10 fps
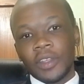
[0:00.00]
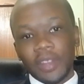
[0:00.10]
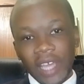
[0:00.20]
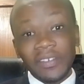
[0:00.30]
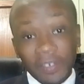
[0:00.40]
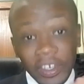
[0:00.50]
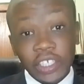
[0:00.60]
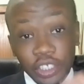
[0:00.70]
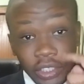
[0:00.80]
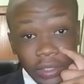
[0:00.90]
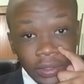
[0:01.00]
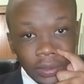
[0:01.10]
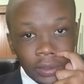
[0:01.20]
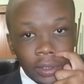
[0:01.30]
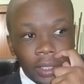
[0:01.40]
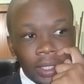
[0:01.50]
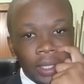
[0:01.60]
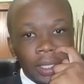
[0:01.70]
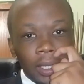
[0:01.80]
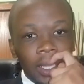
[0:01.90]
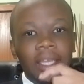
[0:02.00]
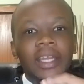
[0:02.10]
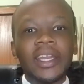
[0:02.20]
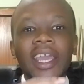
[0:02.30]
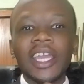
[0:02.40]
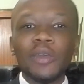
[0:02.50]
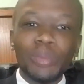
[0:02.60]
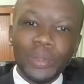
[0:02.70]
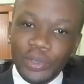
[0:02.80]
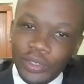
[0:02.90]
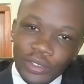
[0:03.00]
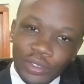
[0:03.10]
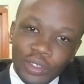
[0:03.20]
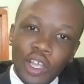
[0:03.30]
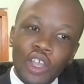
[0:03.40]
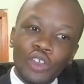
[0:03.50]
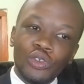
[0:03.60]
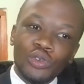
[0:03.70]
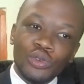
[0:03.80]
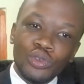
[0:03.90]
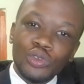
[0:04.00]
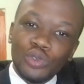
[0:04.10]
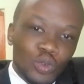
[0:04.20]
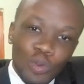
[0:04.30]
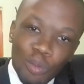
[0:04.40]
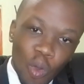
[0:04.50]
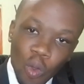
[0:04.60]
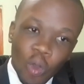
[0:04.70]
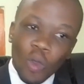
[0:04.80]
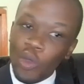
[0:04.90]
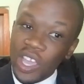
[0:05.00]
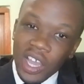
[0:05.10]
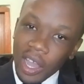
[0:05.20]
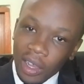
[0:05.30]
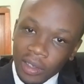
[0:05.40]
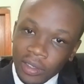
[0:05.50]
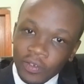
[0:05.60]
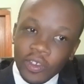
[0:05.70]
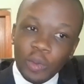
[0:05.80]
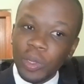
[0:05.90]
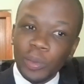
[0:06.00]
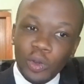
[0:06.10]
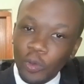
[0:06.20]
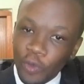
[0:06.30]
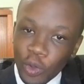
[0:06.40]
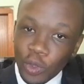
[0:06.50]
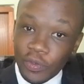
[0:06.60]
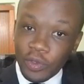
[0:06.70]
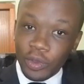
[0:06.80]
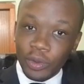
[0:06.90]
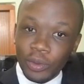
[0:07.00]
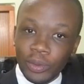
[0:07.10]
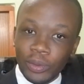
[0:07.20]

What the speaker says: That friction enables you to do more quicker for the people who voted for you.